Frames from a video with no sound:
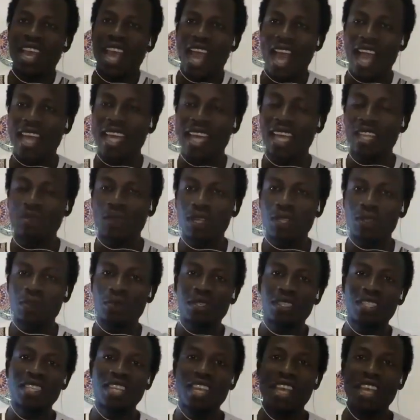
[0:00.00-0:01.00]
I get what you
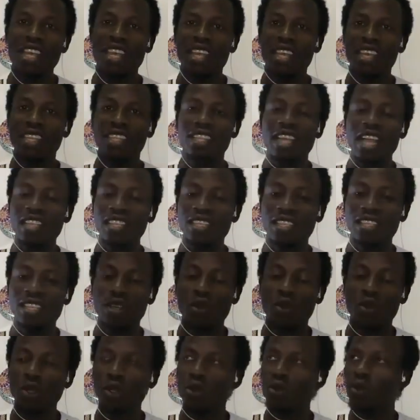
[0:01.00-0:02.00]
say. That is a
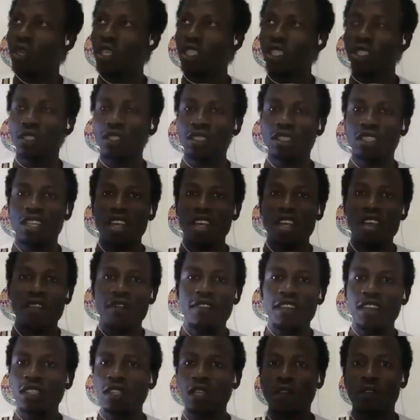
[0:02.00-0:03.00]
good question.
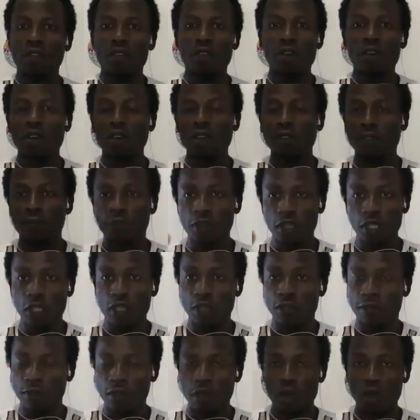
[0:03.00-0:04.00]
First of
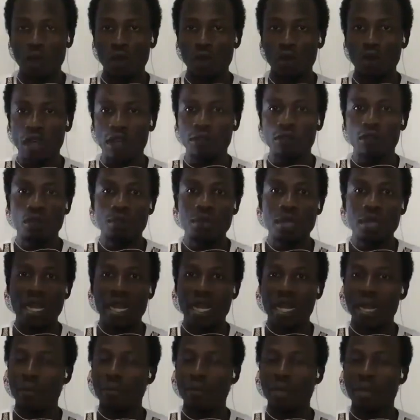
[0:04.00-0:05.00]
all, you have to be an
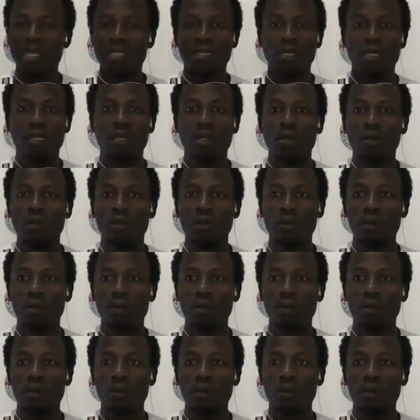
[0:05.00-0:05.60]
ambassador.